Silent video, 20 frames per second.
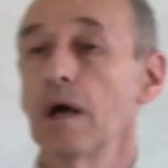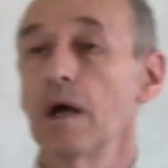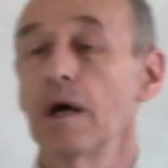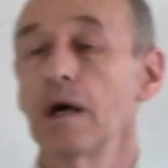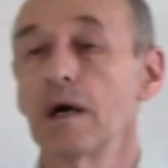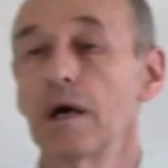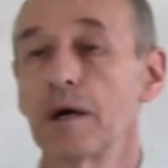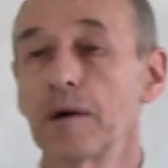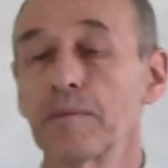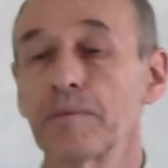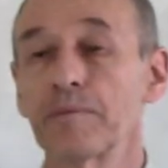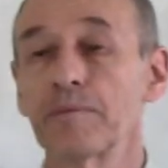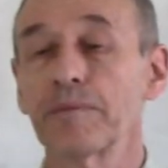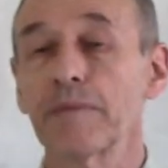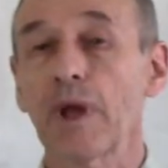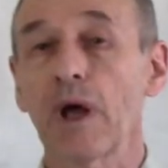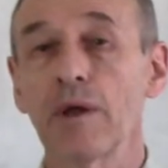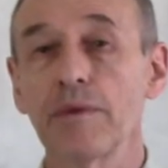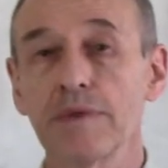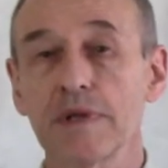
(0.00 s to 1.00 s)
Um,
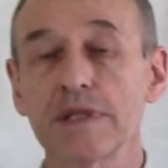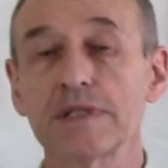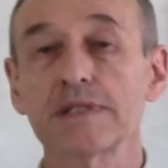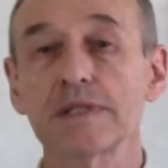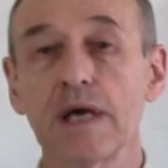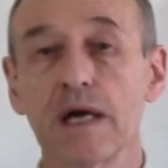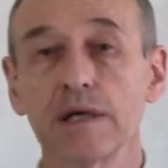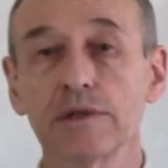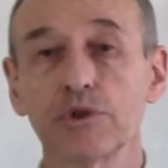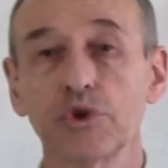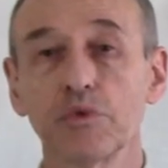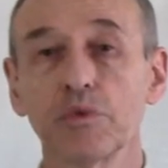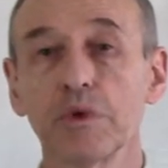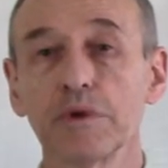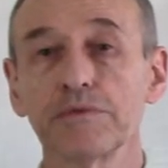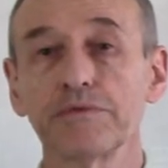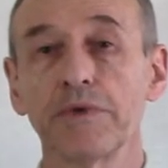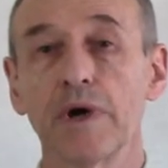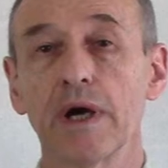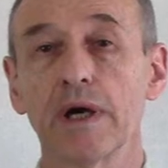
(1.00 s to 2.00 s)
on this site you will
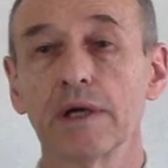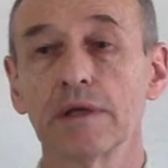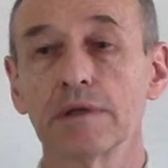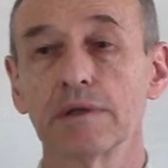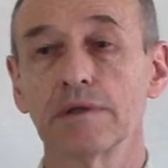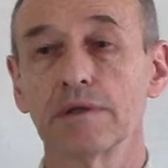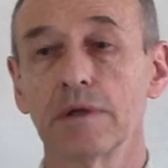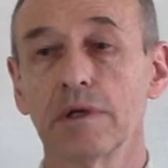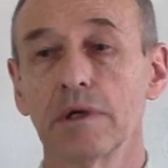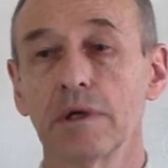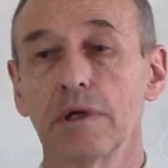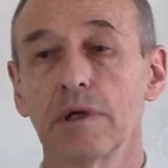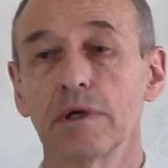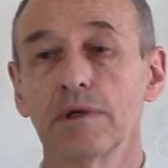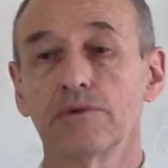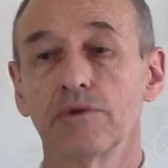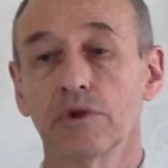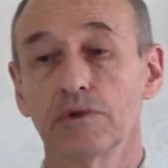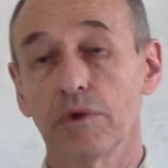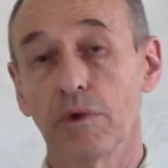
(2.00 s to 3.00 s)
find
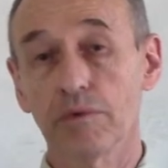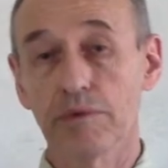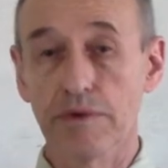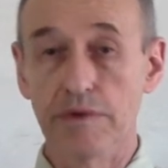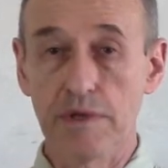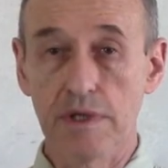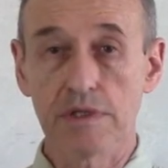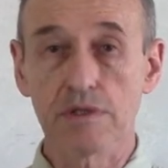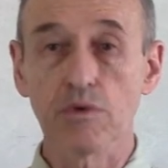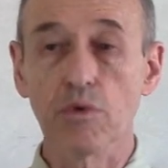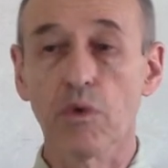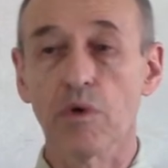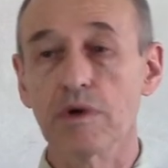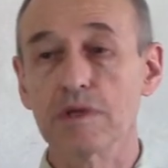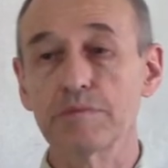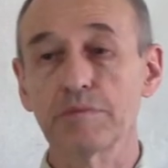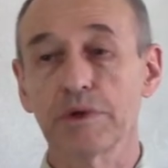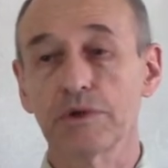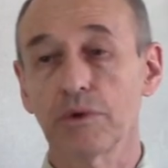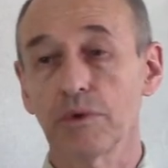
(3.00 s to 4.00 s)
uh, not only this
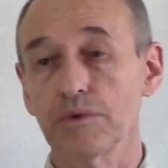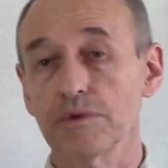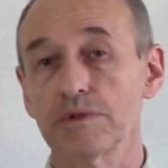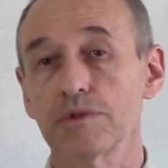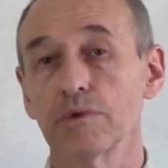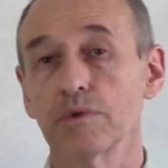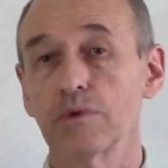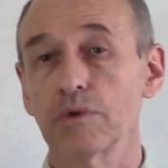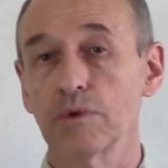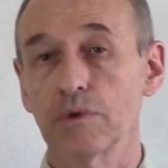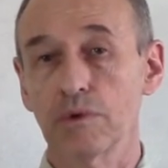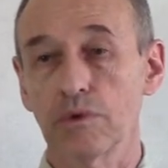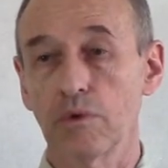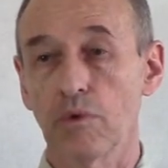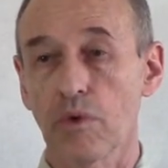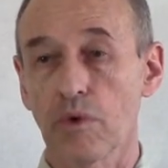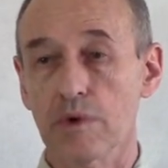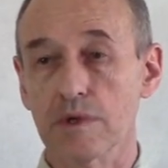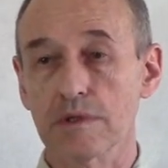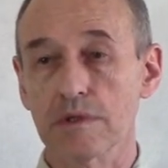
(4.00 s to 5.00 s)
course but also a
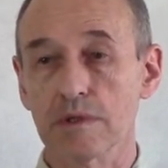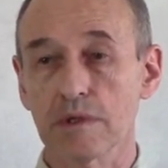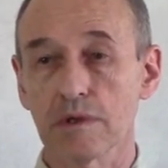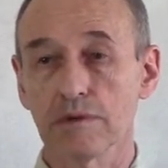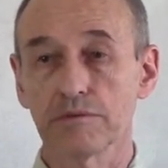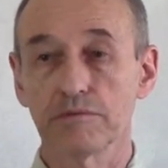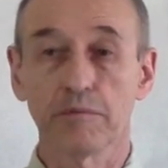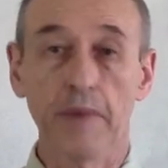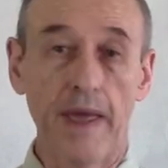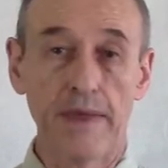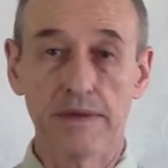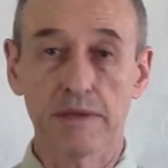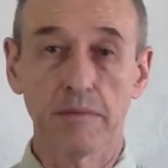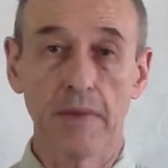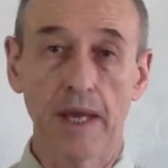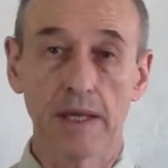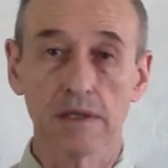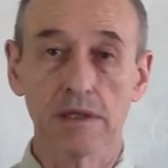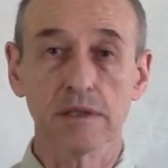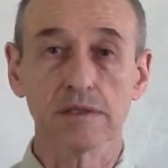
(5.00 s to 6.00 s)
course of
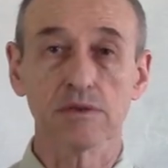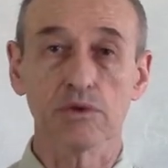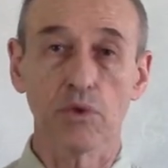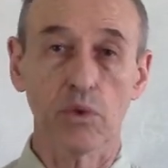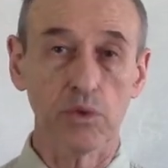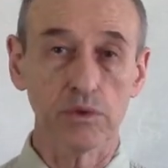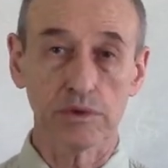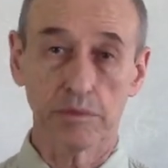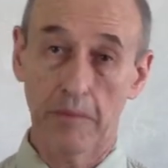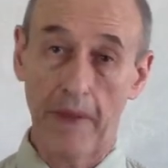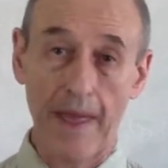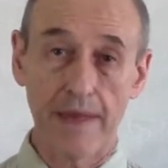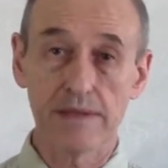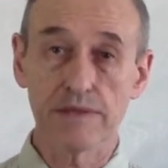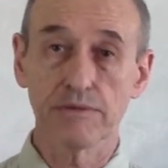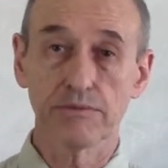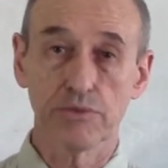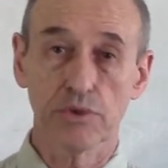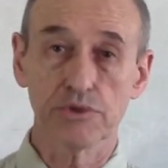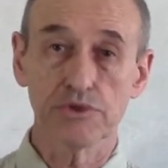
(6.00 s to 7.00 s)
mathematics called
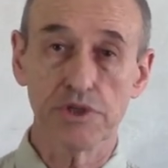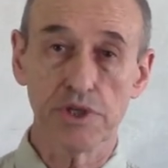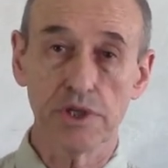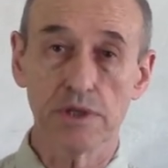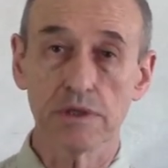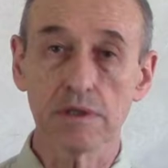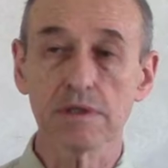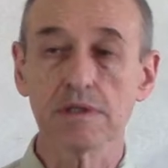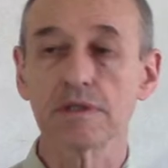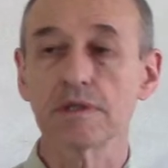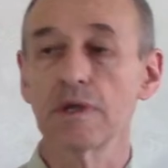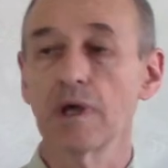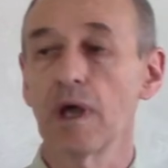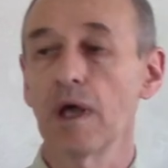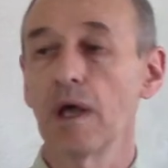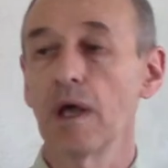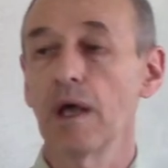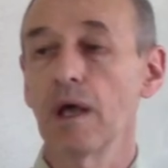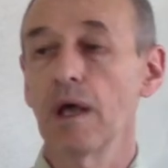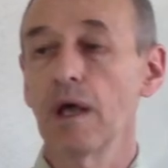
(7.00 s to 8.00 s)
Math for Teens,
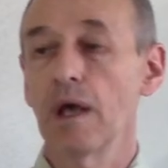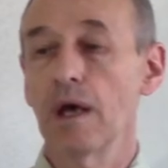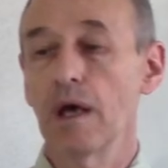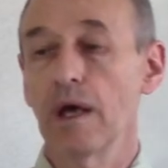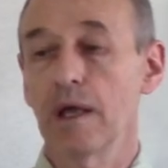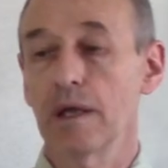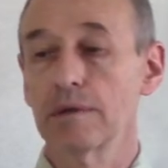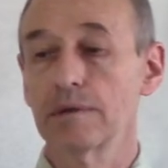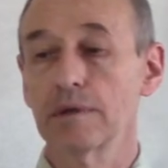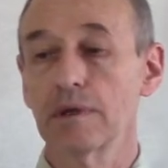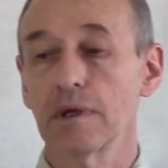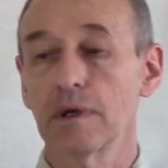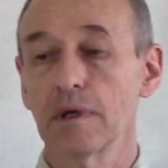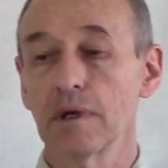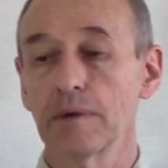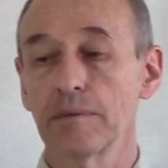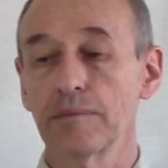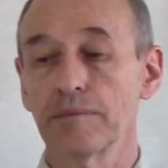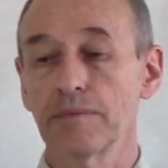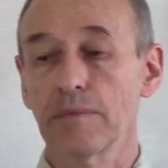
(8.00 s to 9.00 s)
and
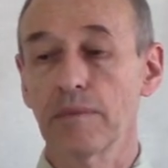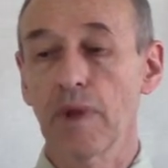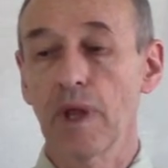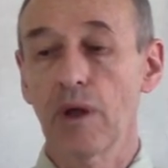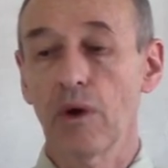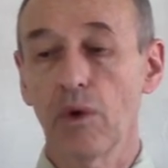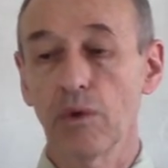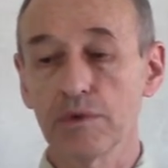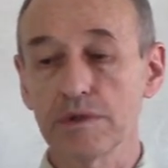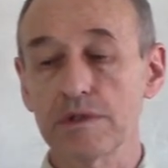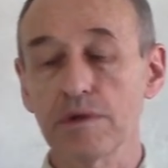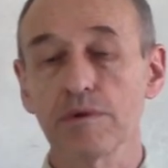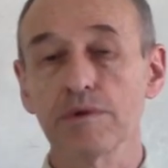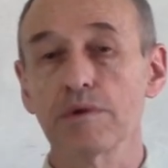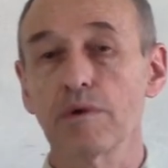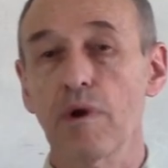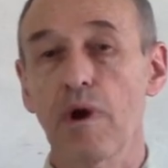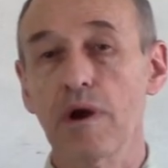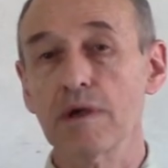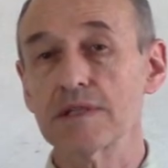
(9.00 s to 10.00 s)
um, also
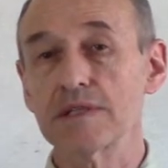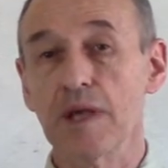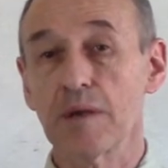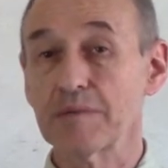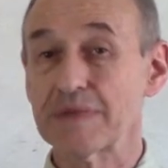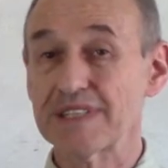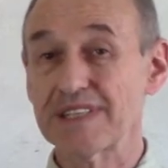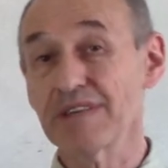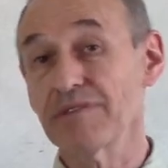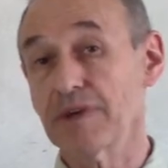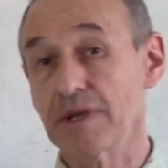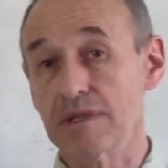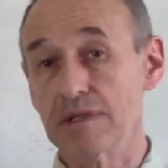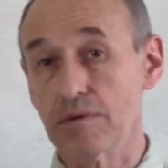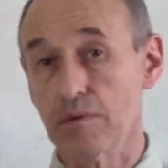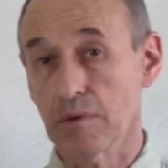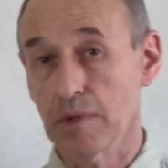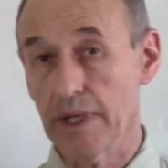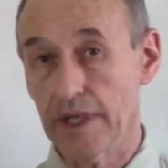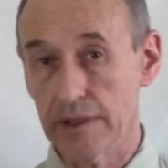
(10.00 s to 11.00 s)
there are some civics
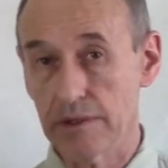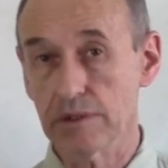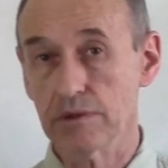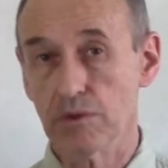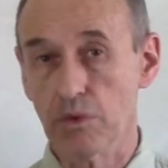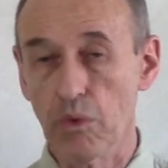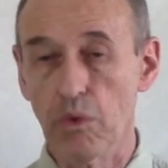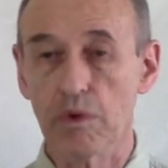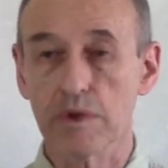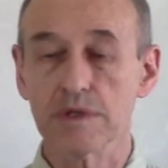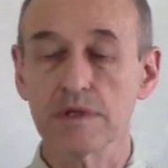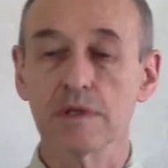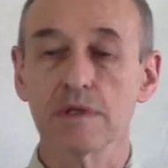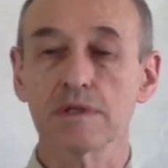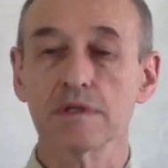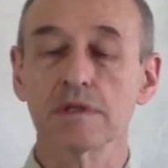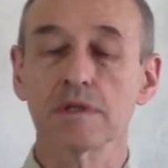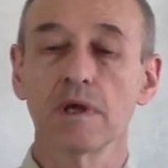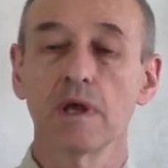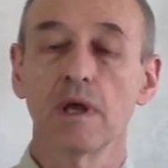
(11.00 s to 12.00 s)
related
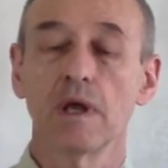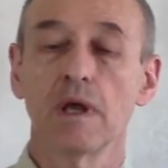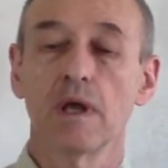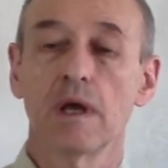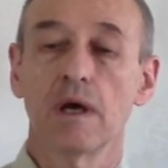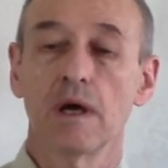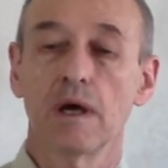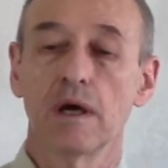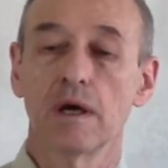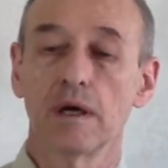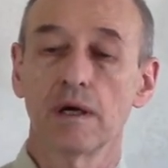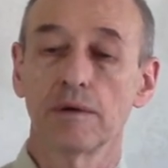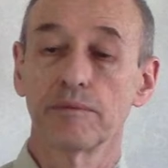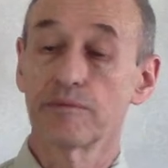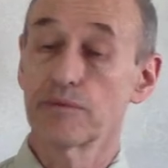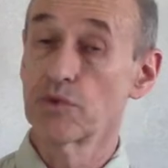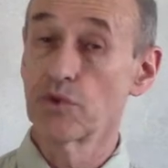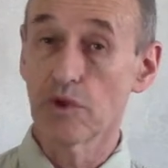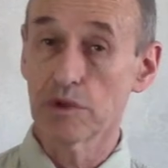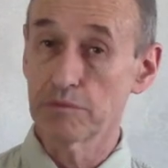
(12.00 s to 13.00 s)
courses, uh,
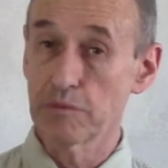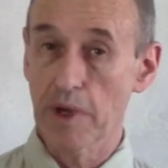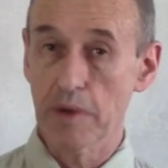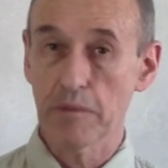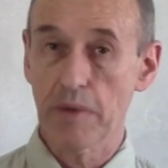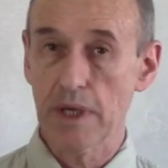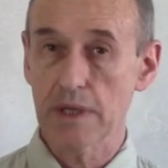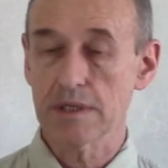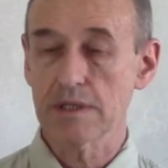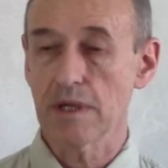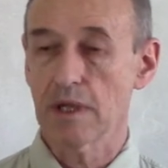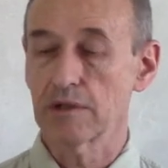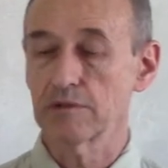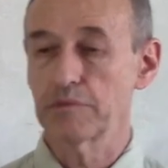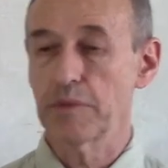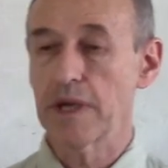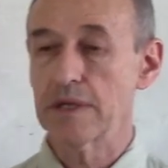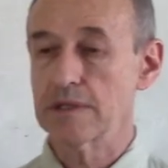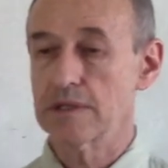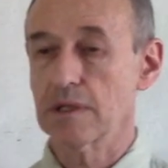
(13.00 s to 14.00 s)
not by myself,
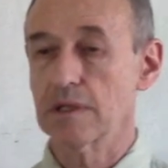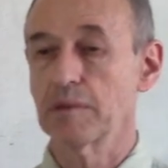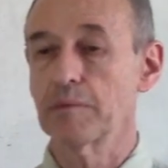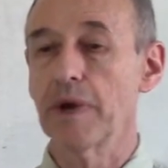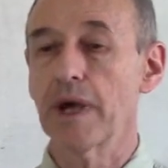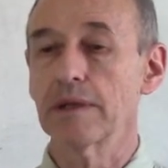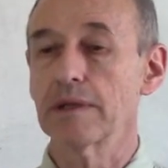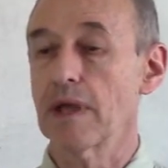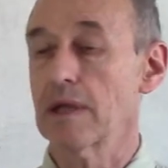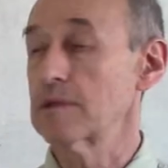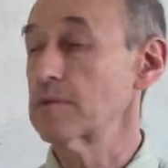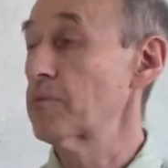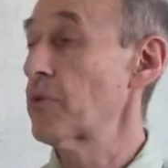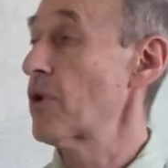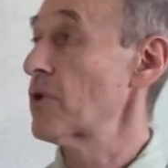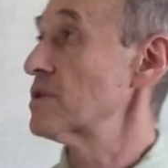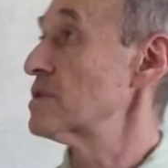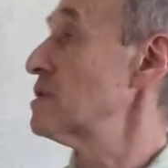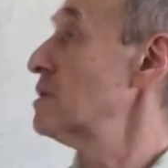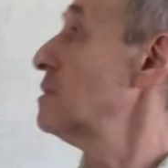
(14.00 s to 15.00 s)
basically by another
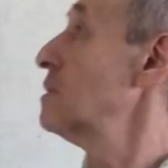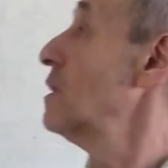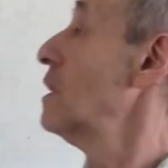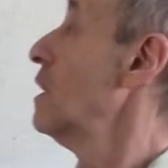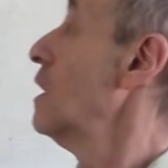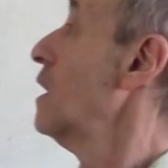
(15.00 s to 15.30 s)
person.